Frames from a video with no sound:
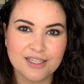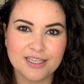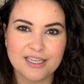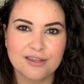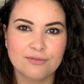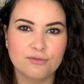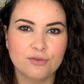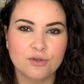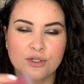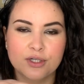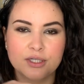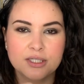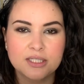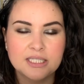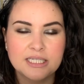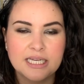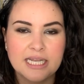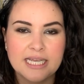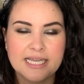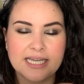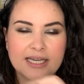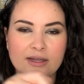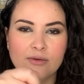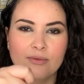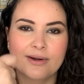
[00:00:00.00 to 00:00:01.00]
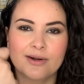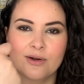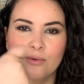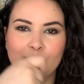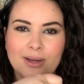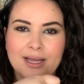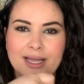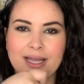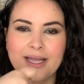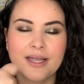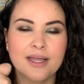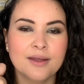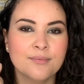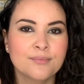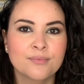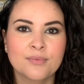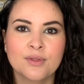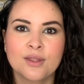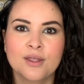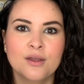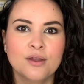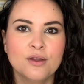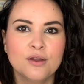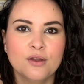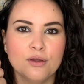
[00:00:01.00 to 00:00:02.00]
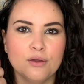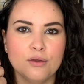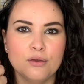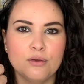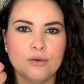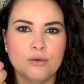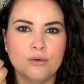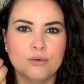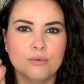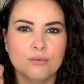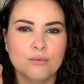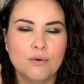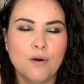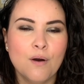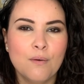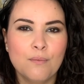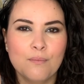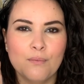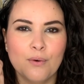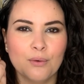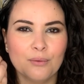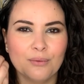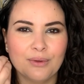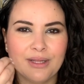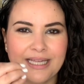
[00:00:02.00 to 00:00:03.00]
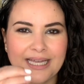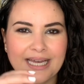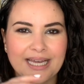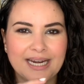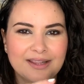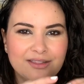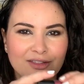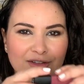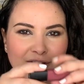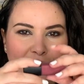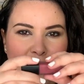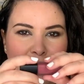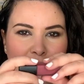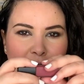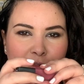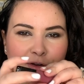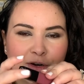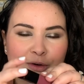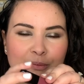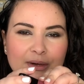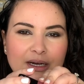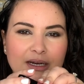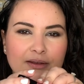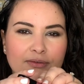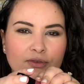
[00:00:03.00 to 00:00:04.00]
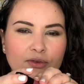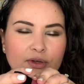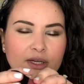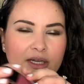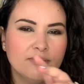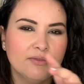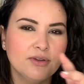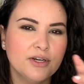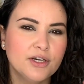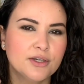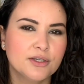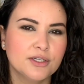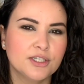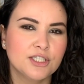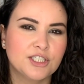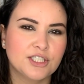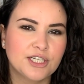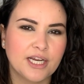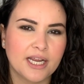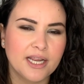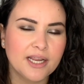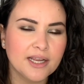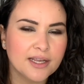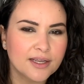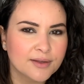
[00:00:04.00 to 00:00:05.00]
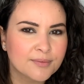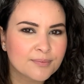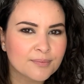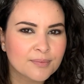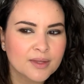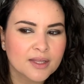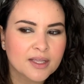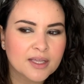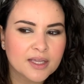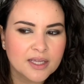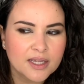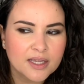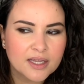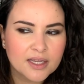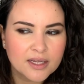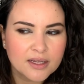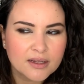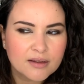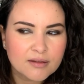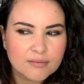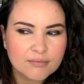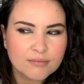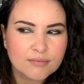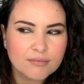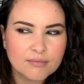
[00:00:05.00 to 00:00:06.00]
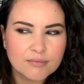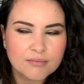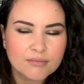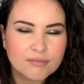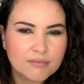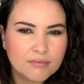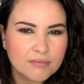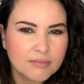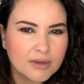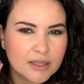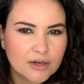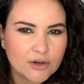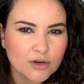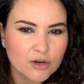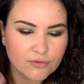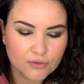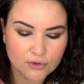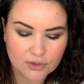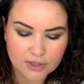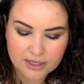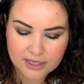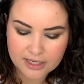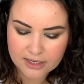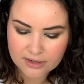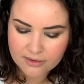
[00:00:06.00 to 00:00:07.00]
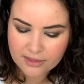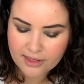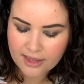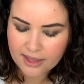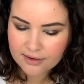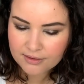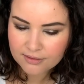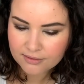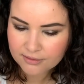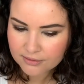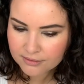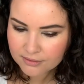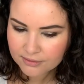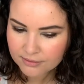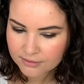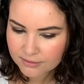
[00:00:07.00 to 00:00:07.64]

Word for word: Like if you just take it right away, you won't really get the color, but if you give it a good shake, I don't know if you can hear that,